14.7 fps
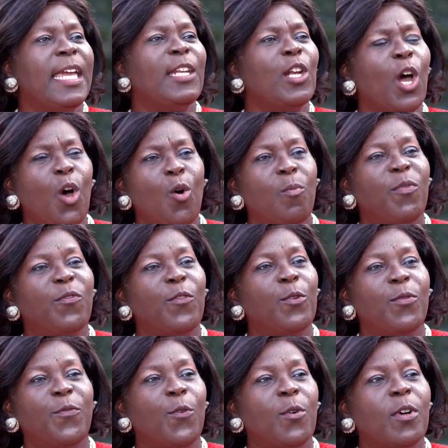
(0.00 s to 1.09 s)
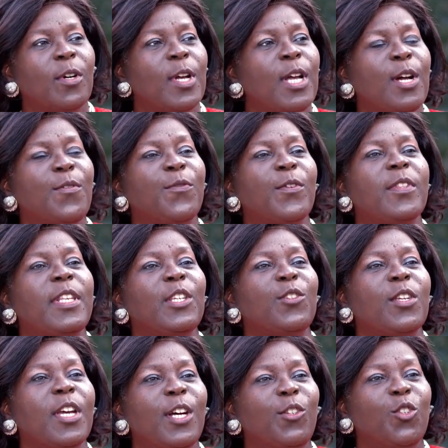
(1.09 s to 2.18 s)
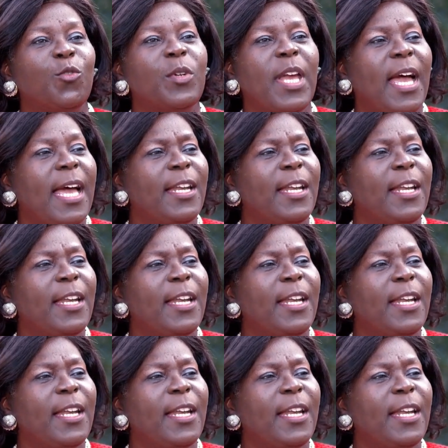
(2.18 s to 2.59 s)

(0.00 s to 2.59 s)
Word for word: and hopeful for, for this country.